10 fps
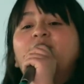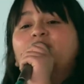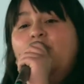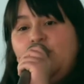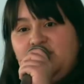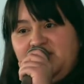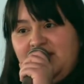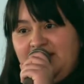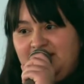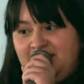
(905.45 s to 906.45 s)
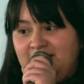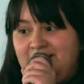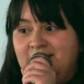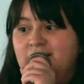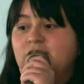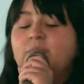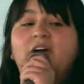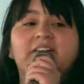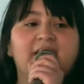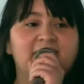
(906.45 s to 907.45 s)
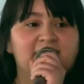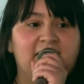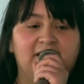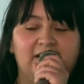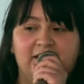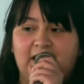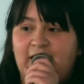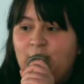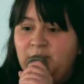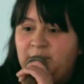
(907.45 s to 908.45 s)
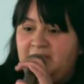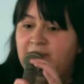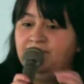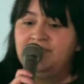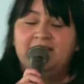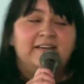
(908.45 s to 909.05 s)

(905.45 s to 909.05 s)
who owns the license to broadcast at KLBP.